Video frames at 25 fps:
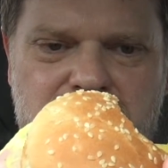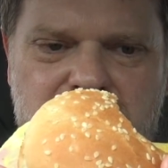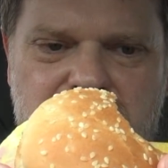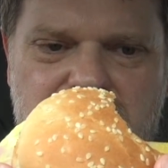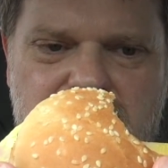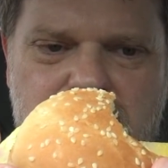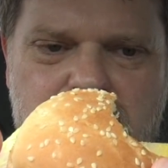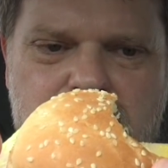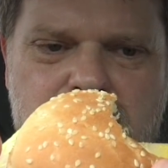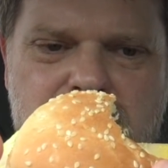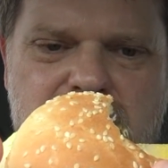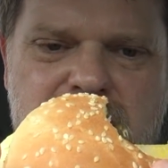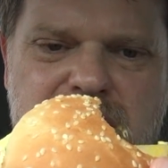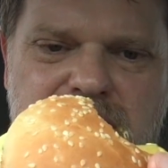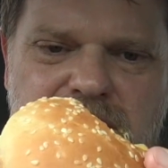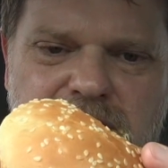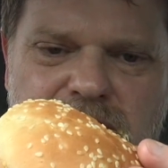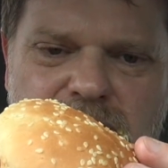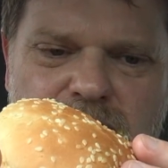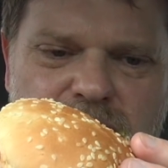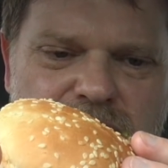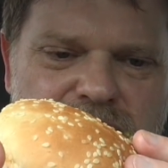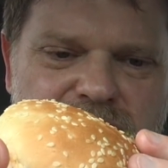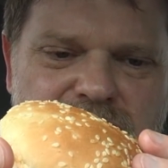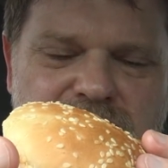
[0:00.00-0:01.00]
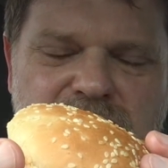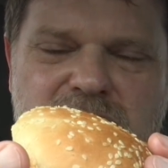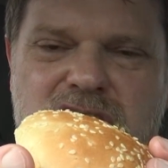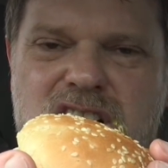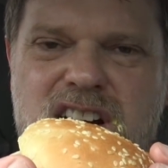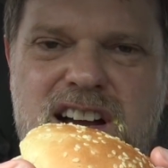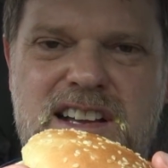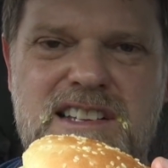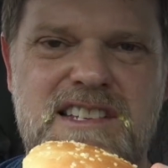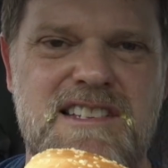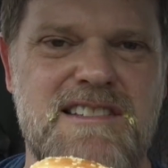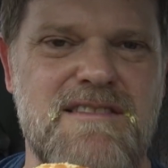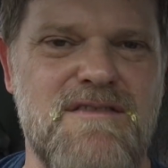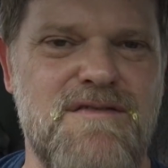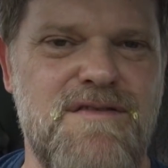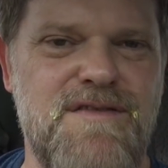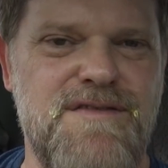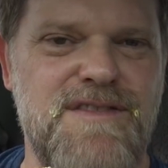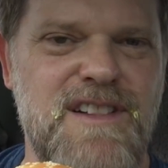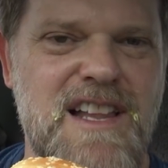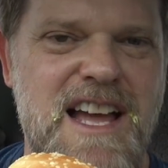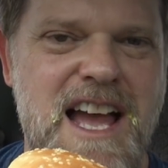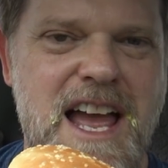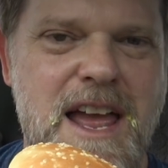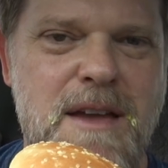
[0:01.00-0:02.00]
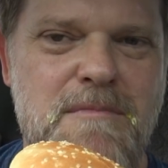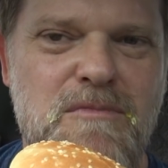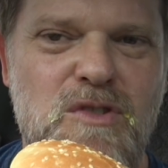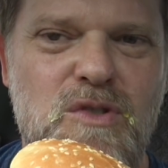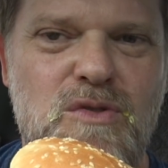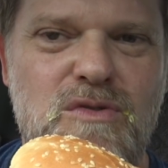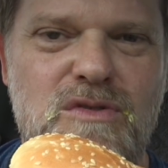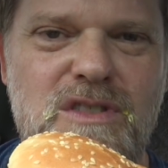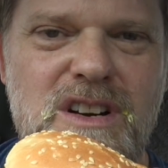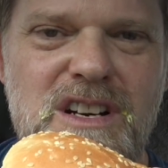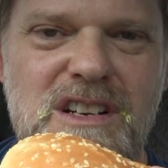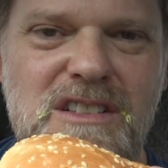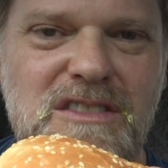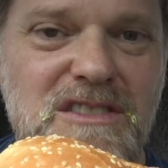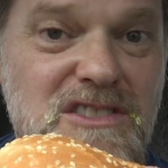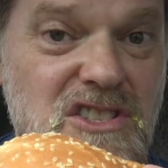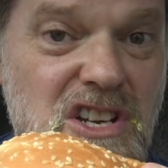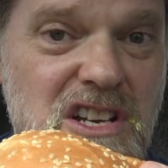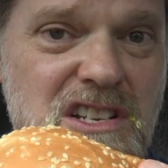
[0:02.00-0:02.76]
The meat was nice and flame grilled,